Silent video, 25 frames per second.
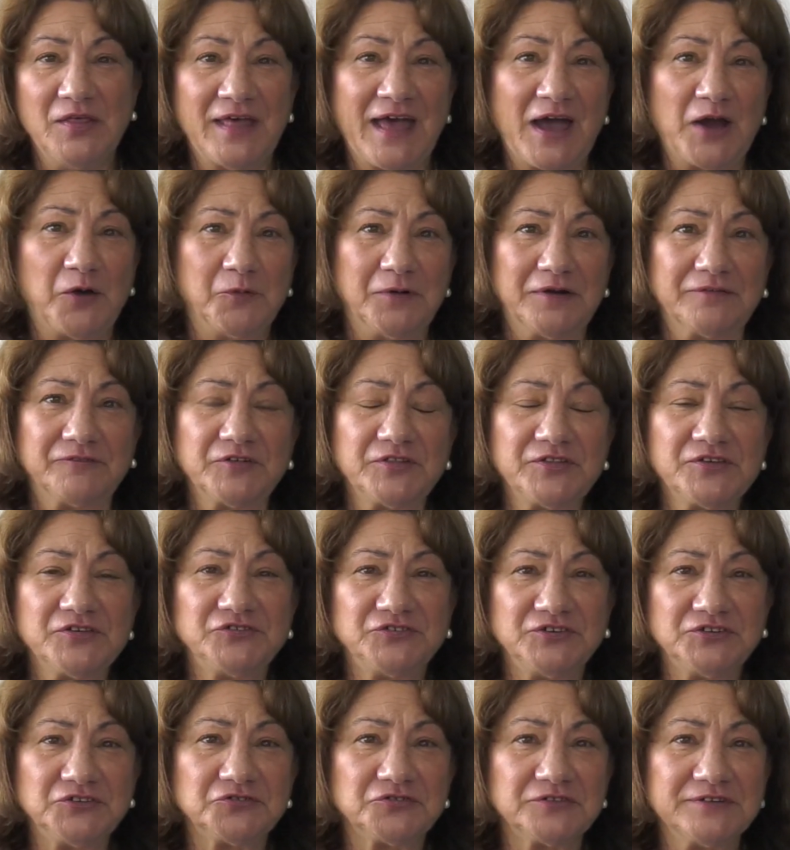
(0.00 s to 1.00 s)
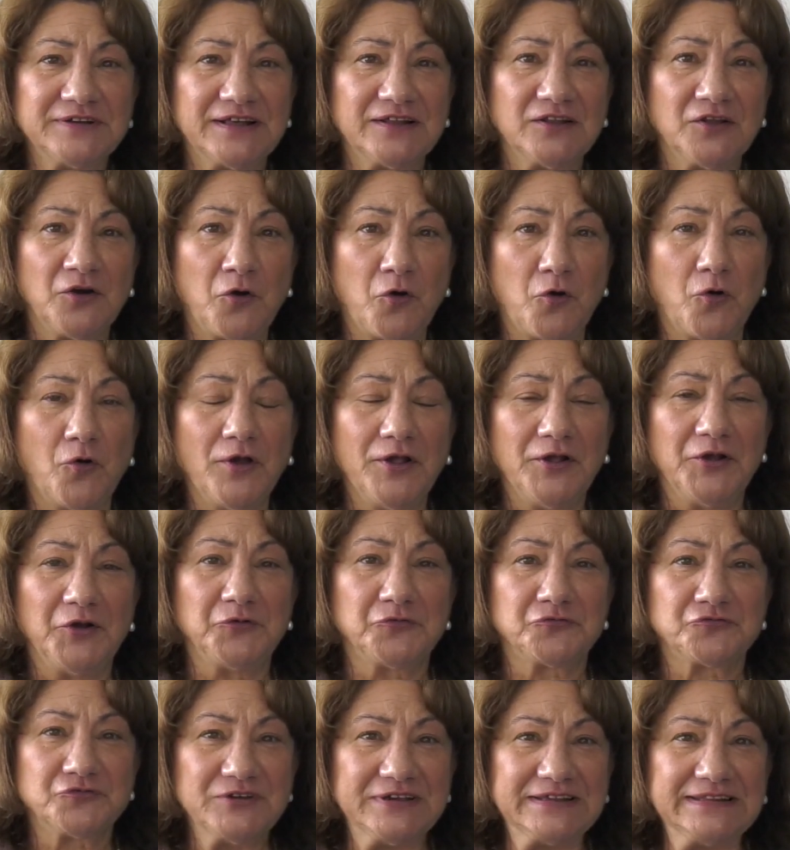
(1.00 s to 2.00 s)
However, the citronella
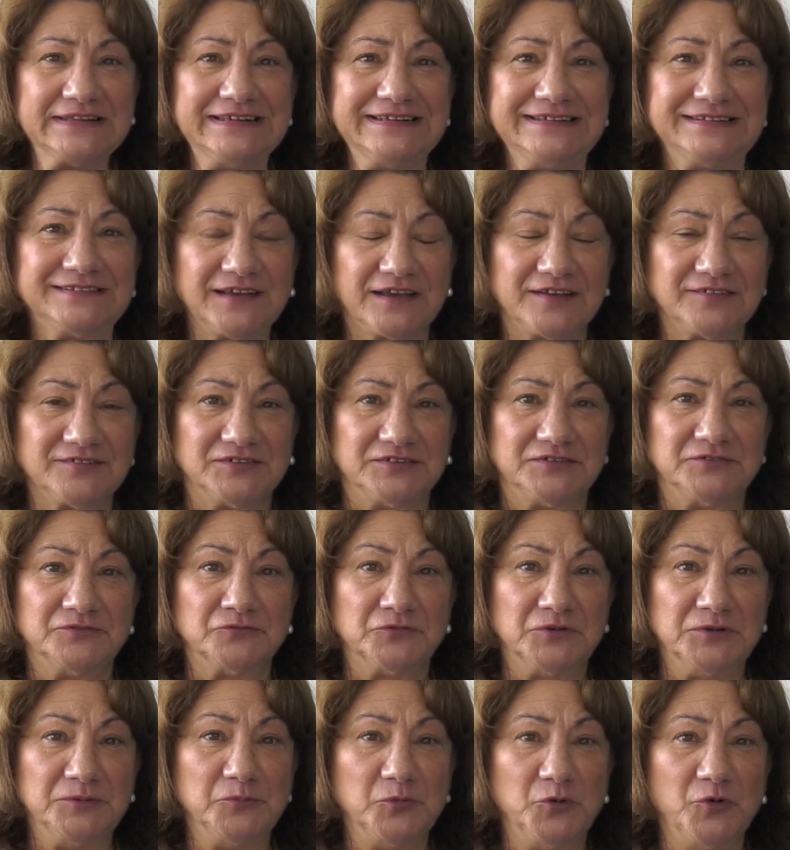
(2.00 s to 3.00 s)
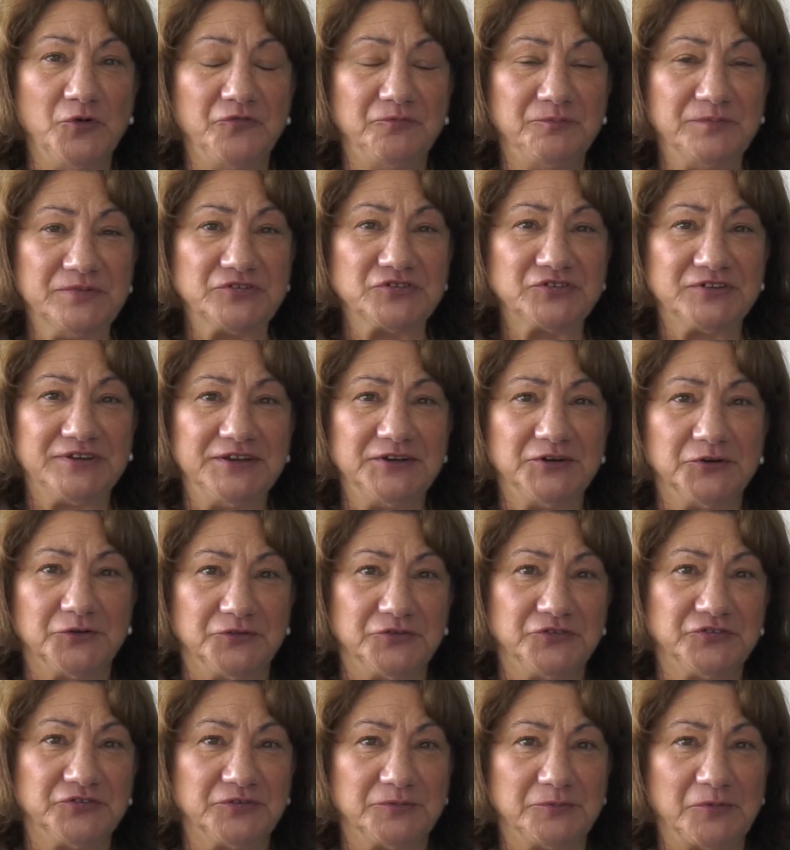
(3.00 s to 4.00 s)
oil really doesn't remove
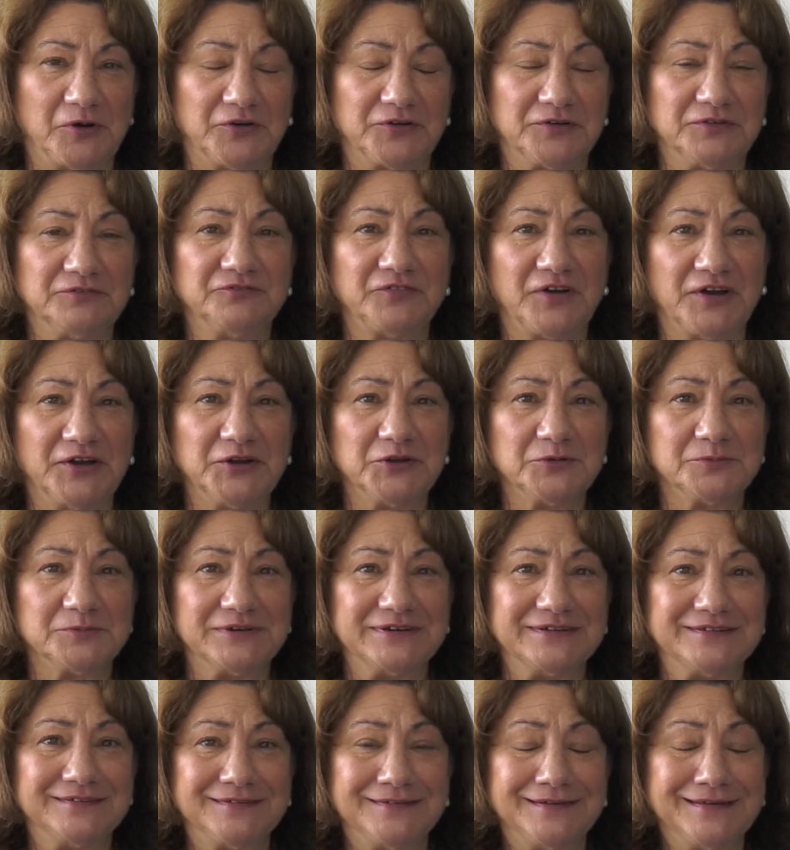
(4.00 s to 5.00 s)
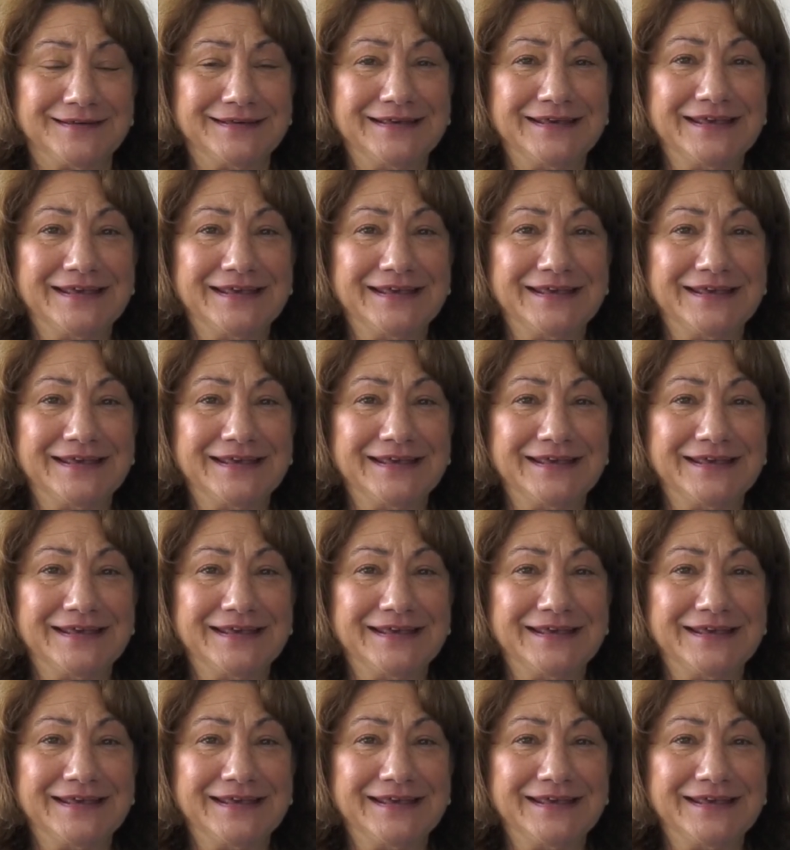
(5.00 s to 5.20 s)
mosquitoes from our environment